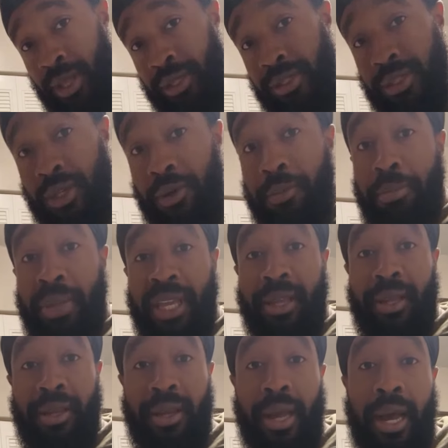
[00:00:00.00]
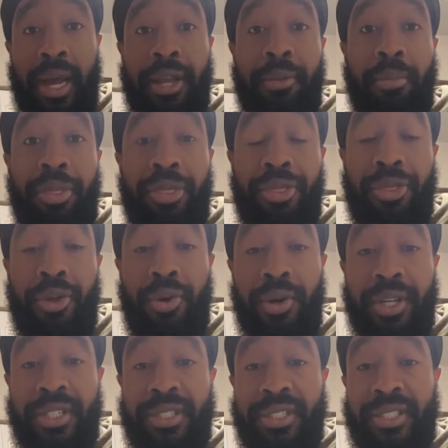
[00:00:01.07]
So I am
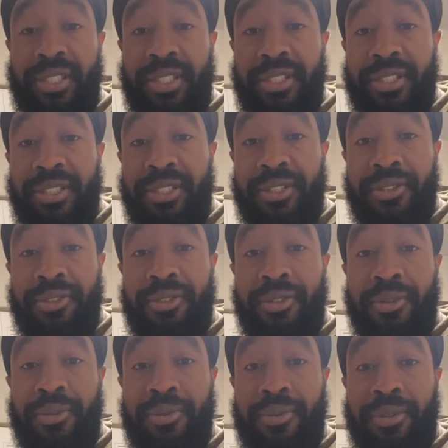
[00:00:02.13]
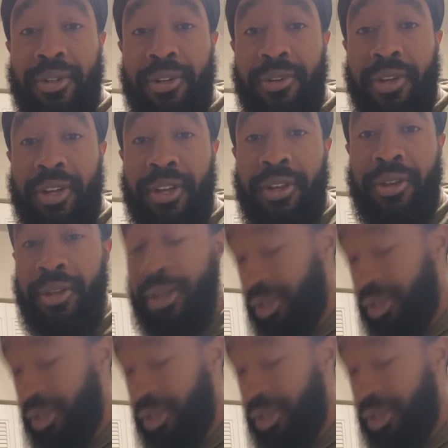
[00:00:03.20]
36 years old, okay?